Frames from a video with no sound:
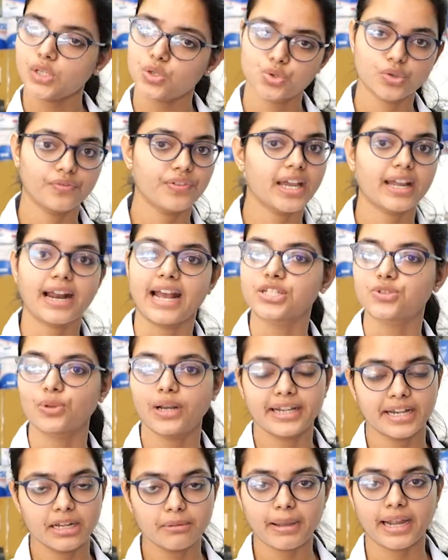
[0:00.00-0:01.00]
So we are
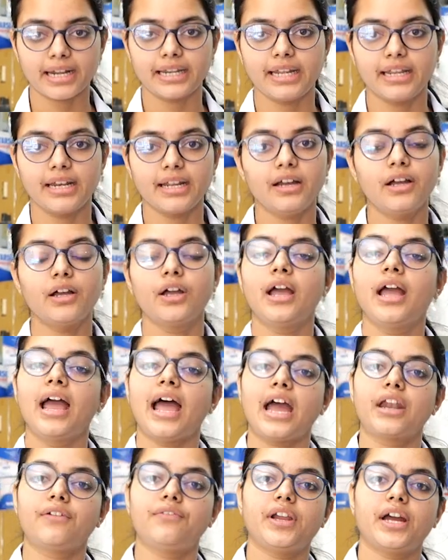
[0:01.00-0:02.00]
isolating bacteria
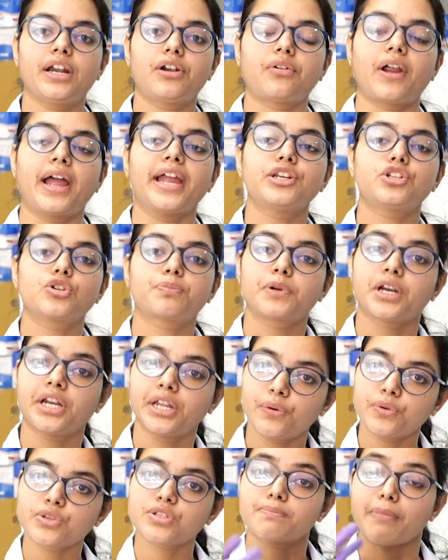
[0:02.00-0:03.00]
and we are trying to
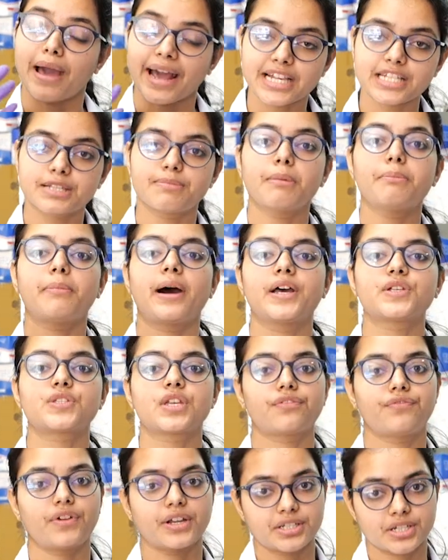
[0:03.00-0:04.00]
produce maximum
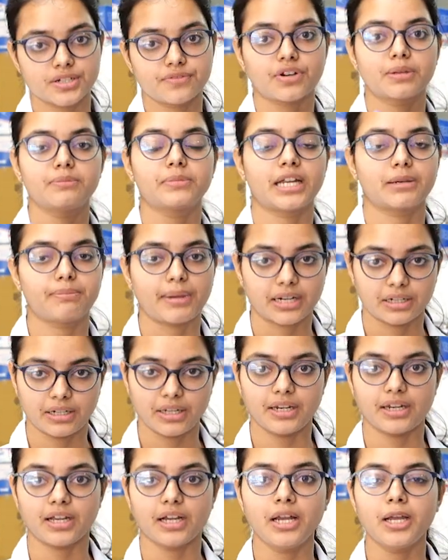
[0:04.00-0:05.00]
biosurfactant from that
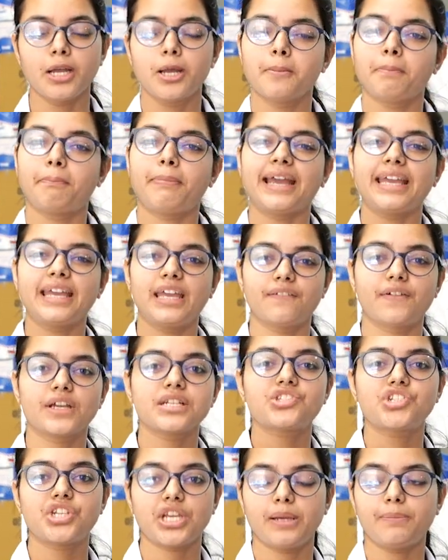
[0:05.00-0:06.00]
bacteria by
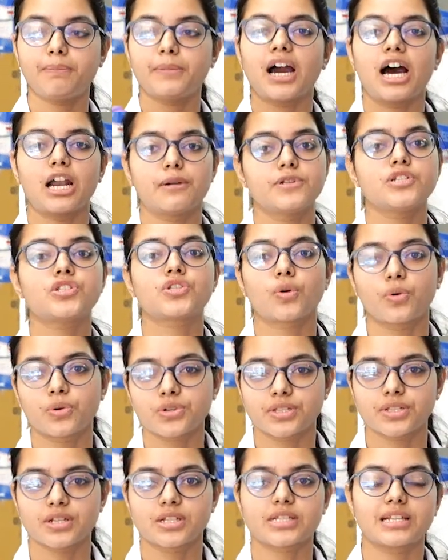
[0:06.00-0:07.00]
giving cheap carbon
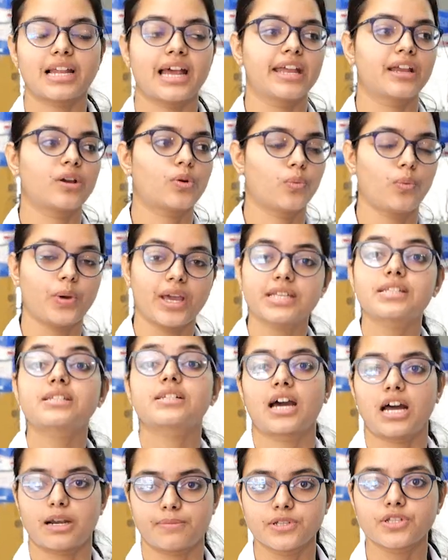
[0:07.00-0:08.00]
sources like waste
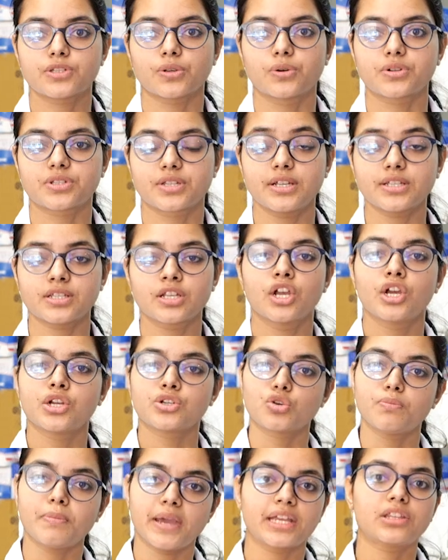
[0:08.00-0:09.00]
carbon sources
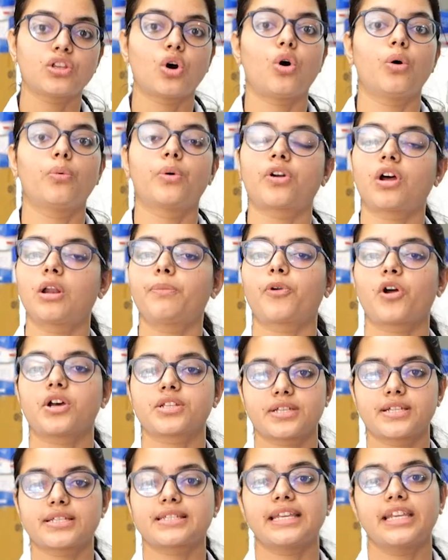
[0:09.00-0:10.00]
to make the overall
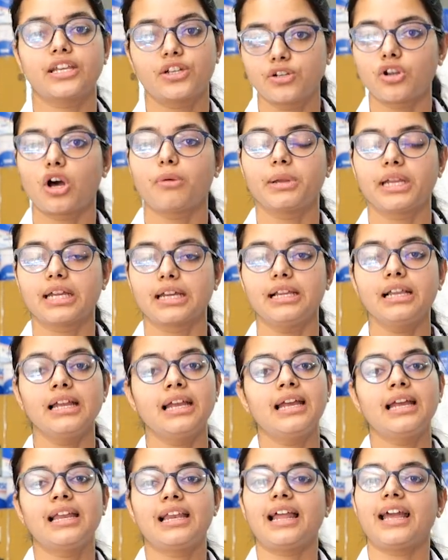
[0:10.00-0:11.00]
process economical,
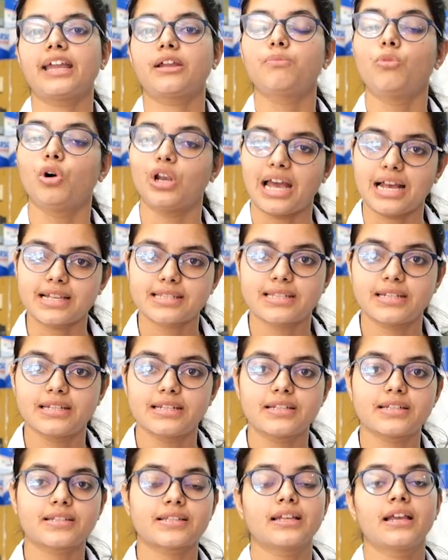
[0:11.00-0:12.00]
like
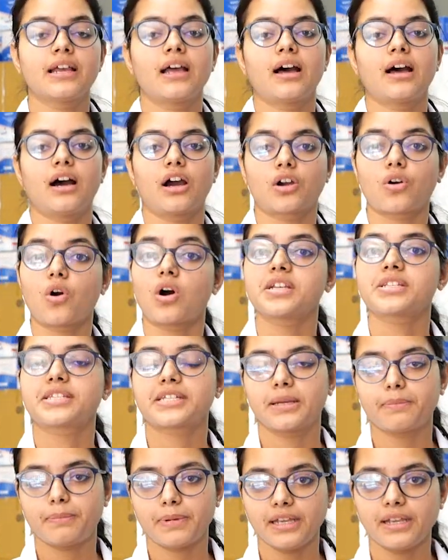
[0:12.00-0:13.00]
molasses,
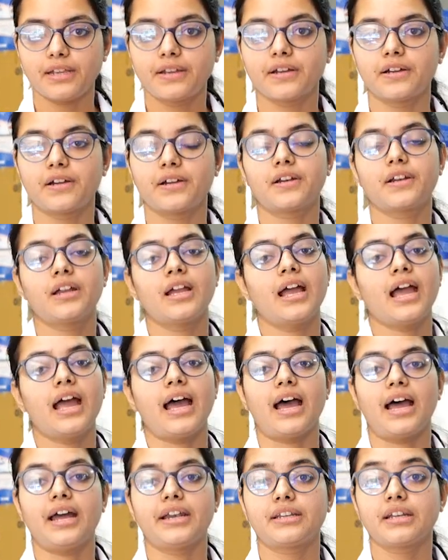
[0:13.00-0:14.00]
cornstarch liquor
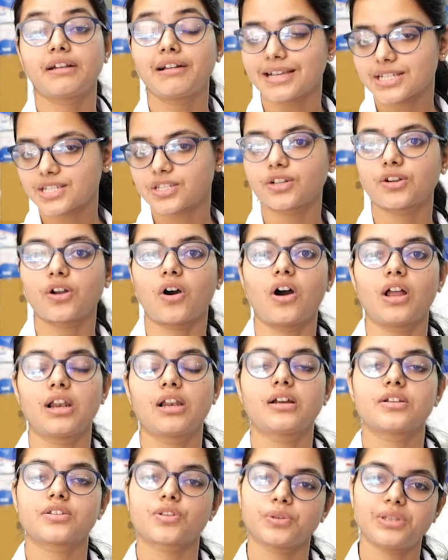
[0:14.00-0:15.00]
and
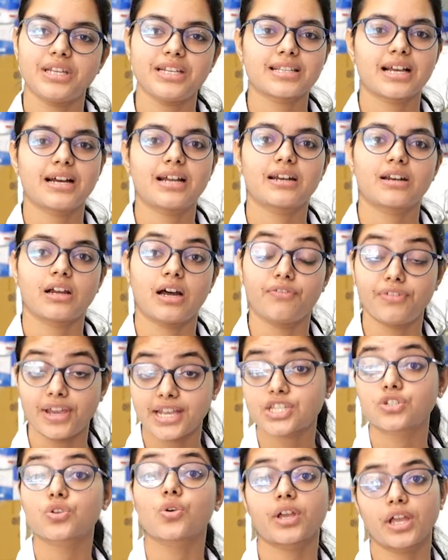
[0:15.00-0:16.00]
glycerol. So these are
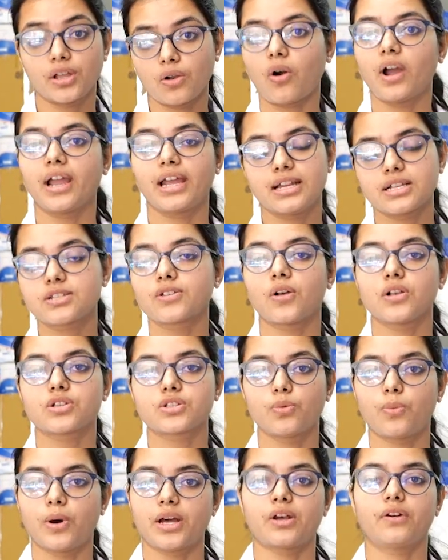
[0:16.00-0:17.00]
waste cooking oil is
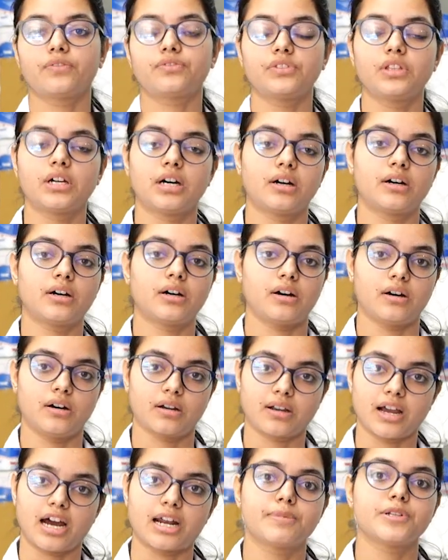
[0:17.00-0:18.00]
also one of
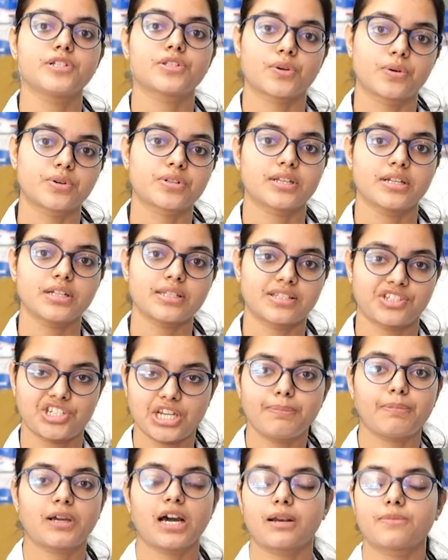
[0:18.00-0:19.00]
the carbon sources,
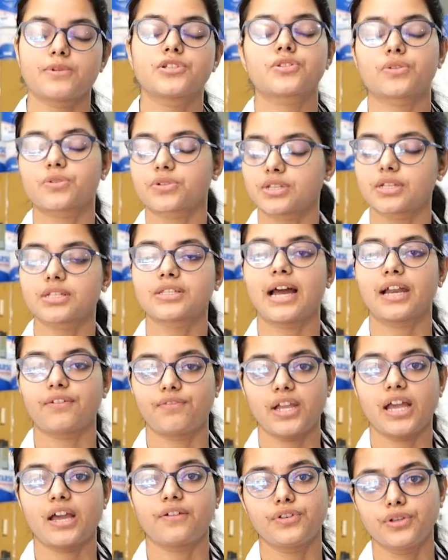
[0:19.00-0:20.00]
cheap carbon sources that
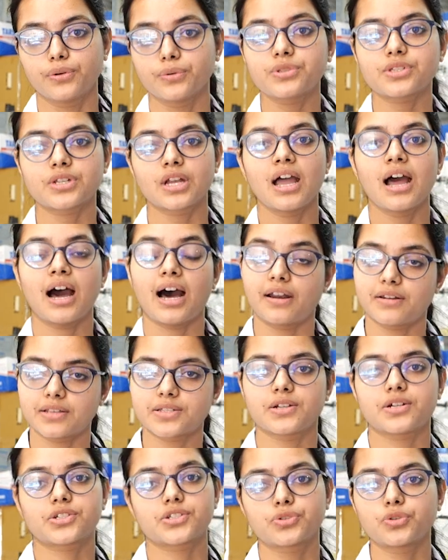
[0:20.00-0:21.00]
we have used, our
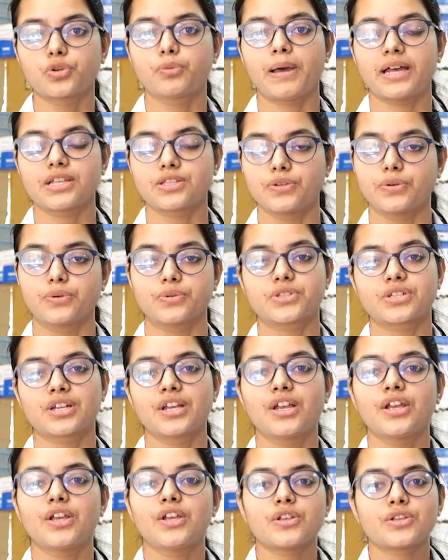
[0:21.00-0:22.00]
research group has used.
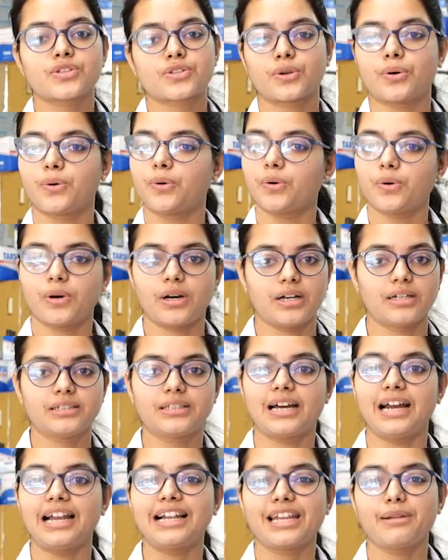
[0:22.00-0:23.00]
So
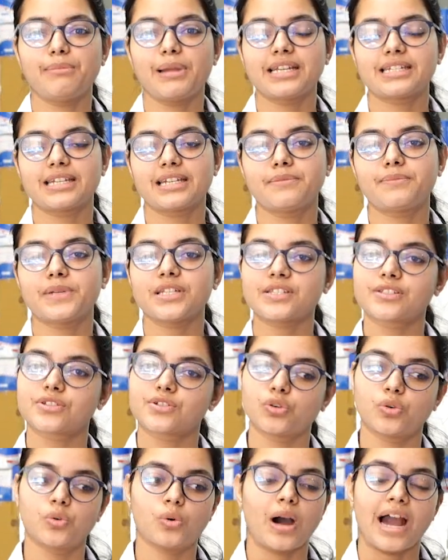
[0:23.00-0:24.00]
the ultimate aim is
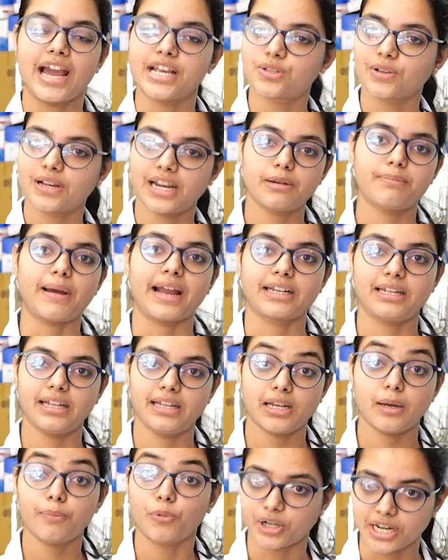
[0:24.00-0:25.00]
to isolate
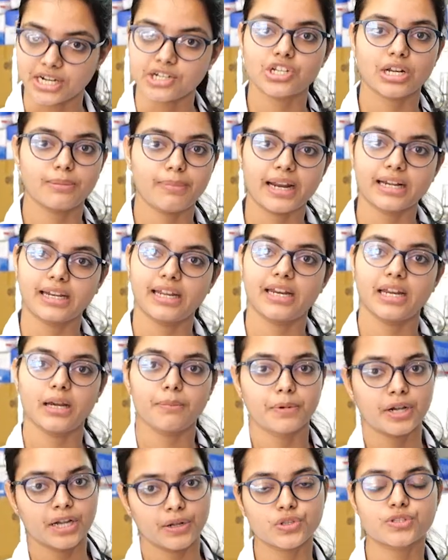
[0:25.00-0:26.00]
bacteria, potential bacteria,
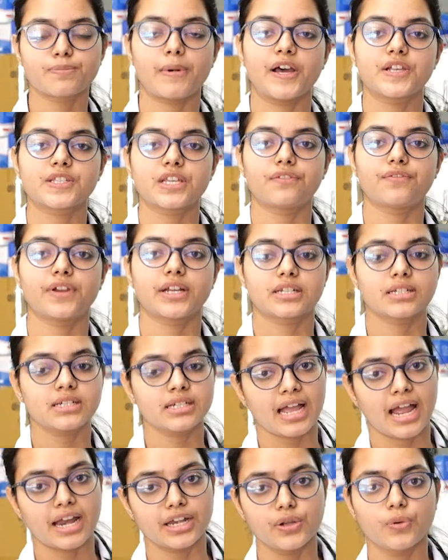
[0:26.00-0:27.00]
produce
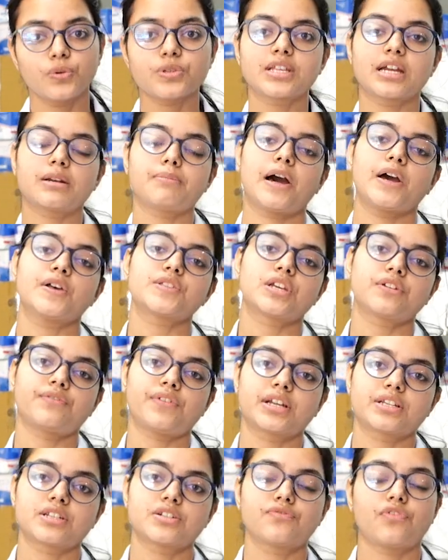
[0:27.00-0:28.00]
biosurfactant and use that
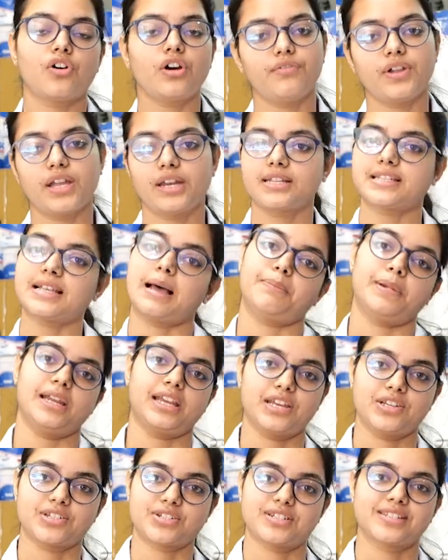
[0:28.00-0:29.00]
biosurfactant for various
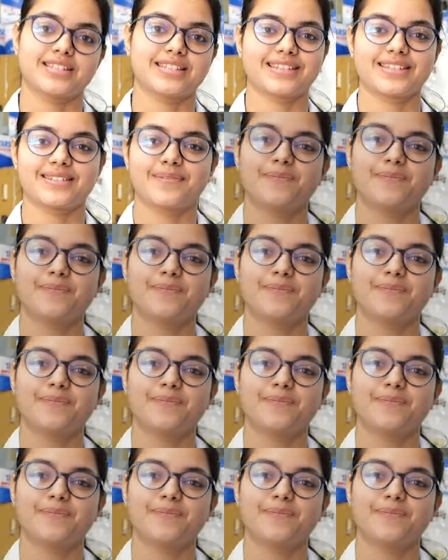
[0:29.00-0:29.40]
applications.